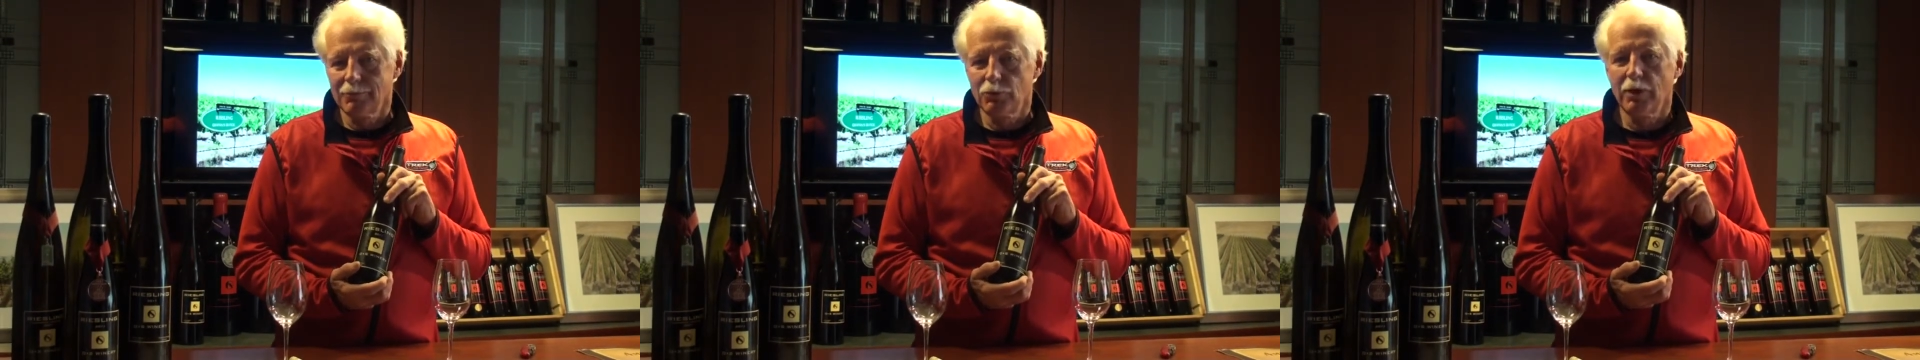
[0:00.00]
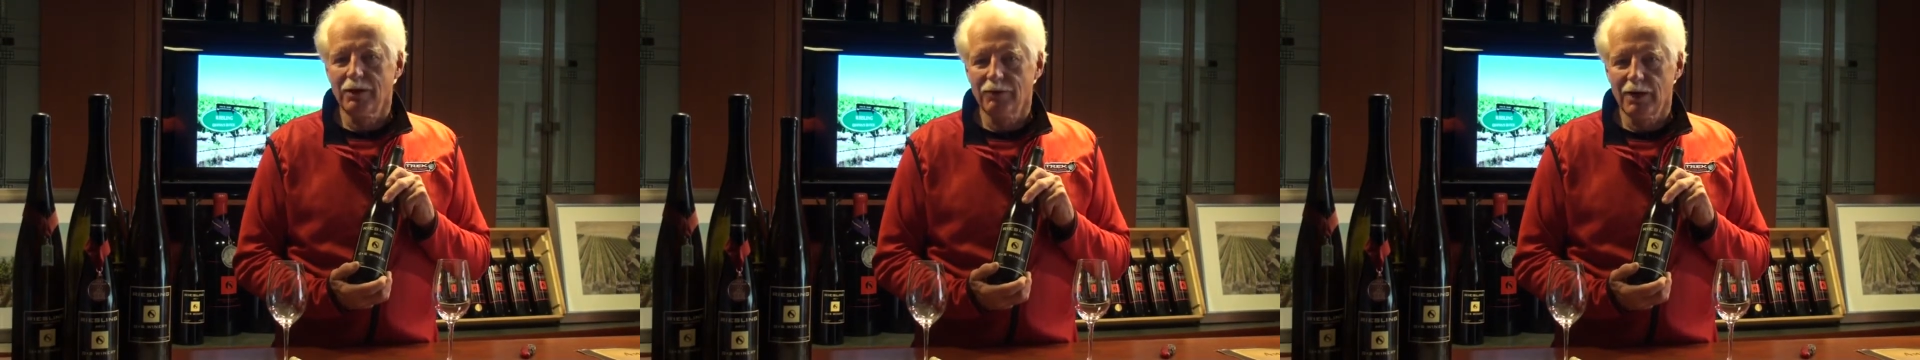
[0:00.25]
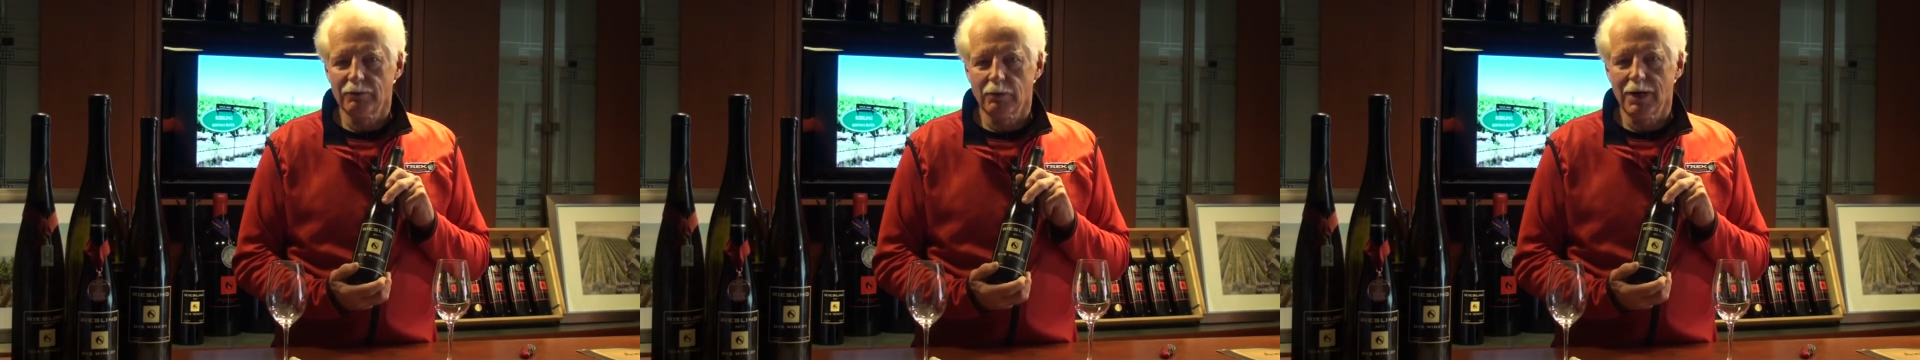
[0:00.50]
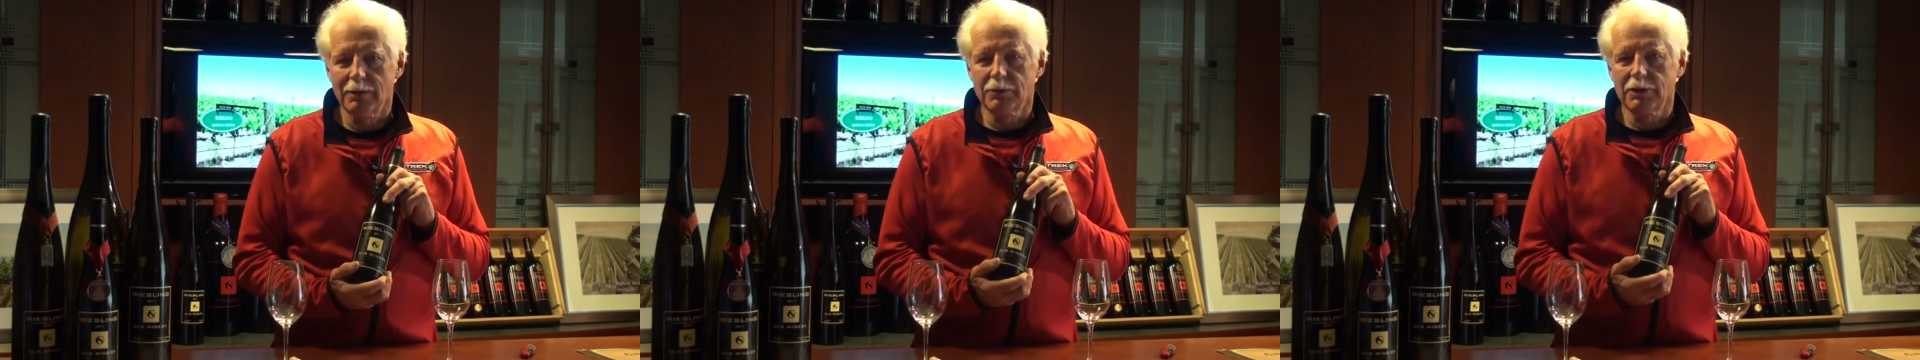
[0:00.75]
25
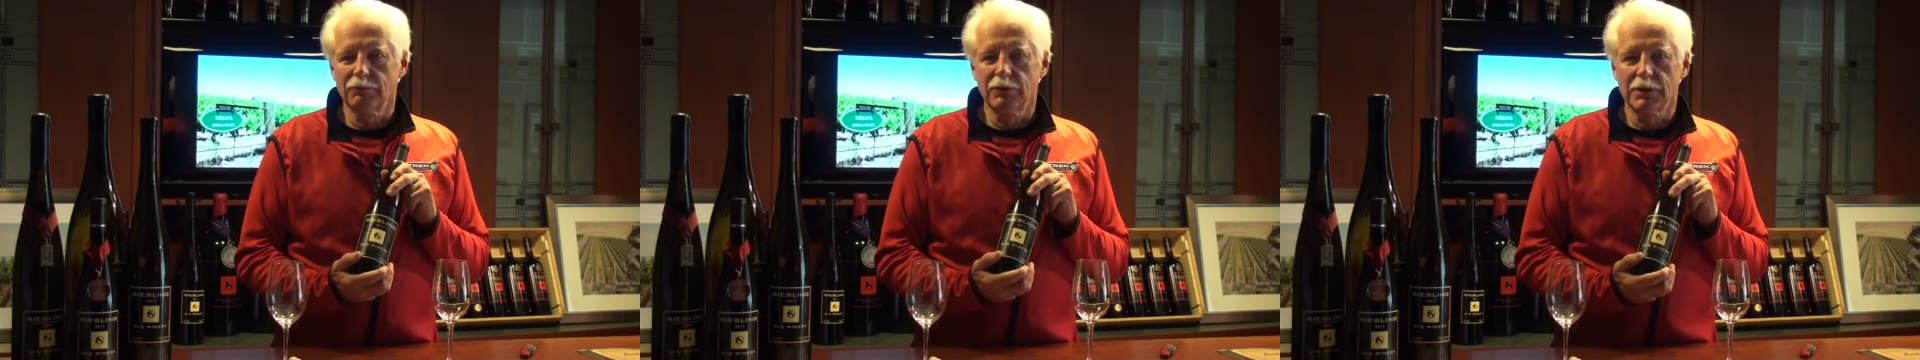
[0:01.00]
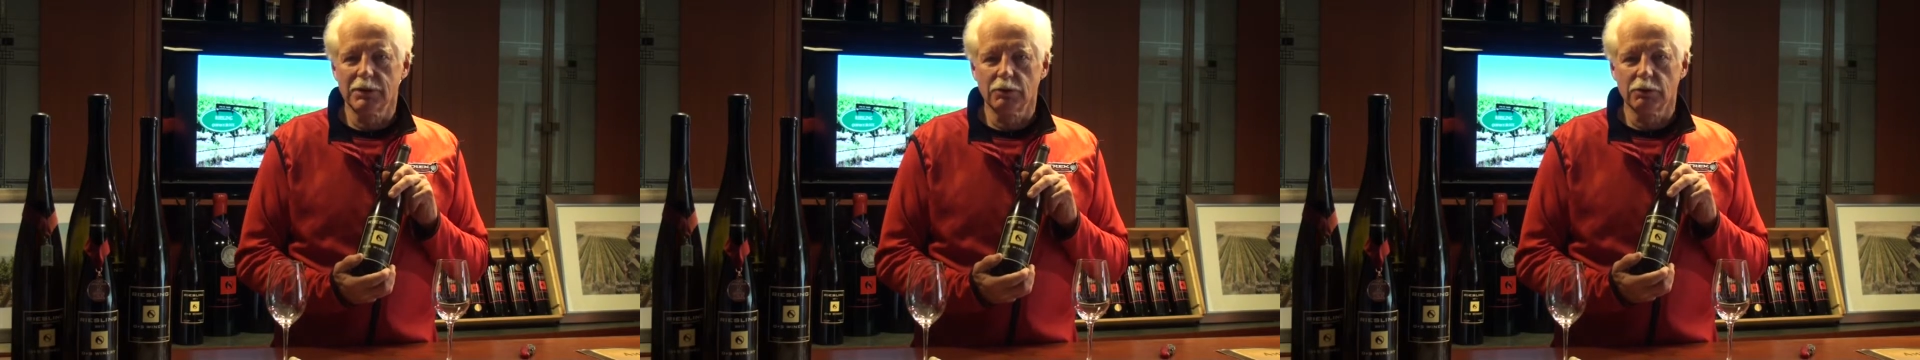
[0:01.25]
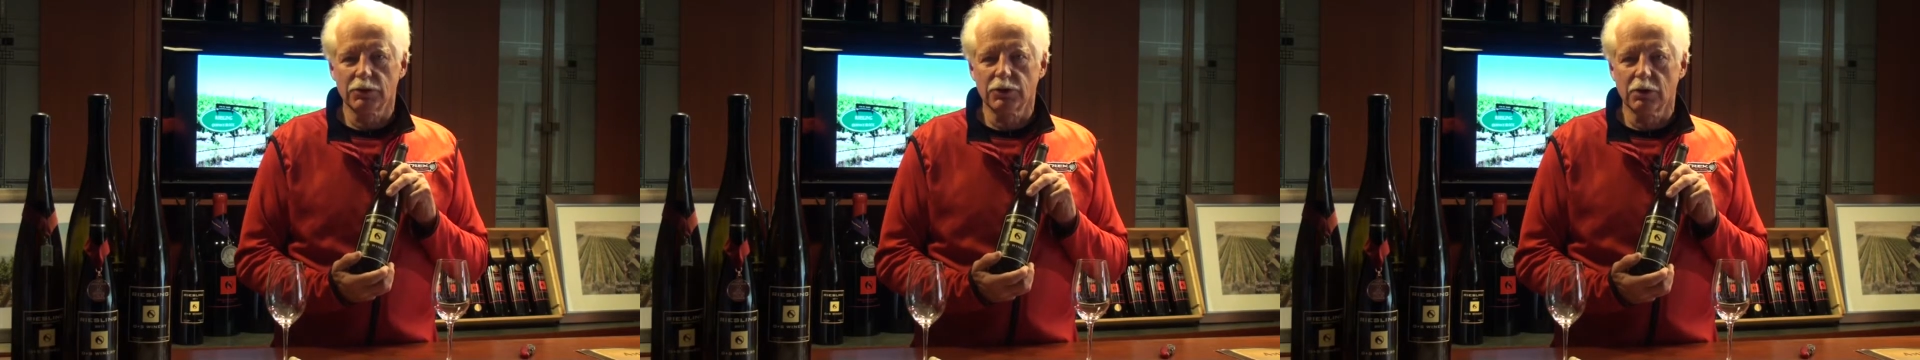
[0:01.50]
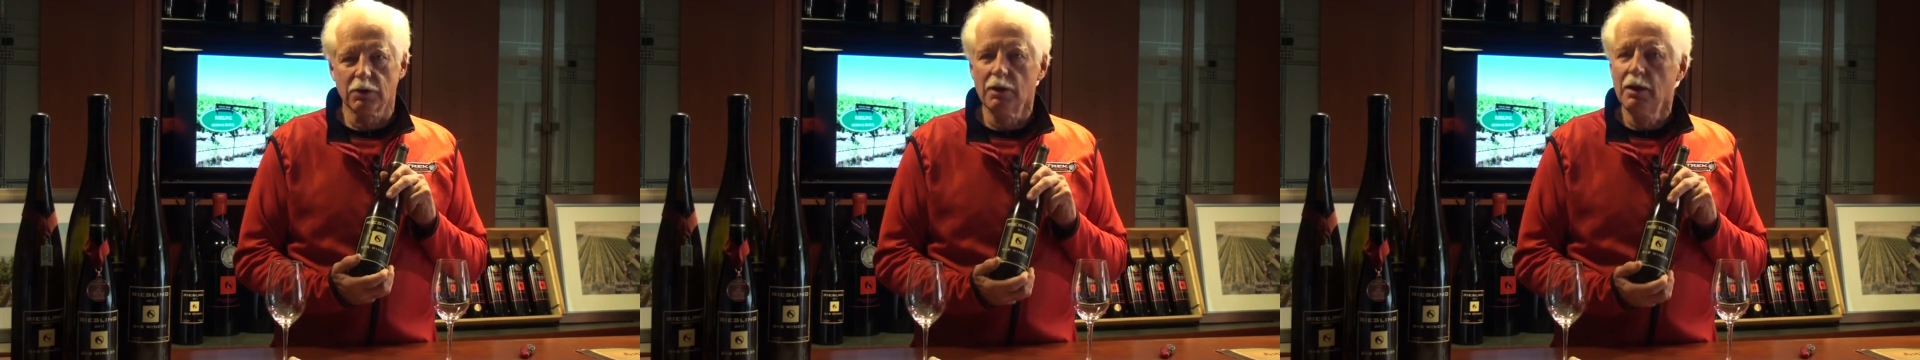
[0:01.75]
grams of residual
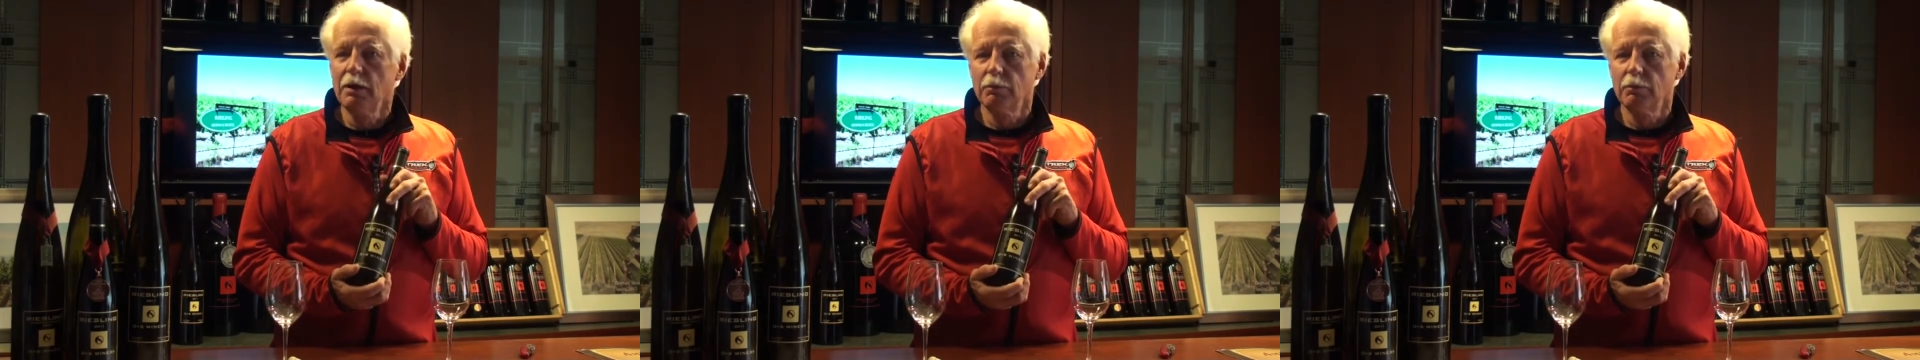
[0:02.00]
sugar,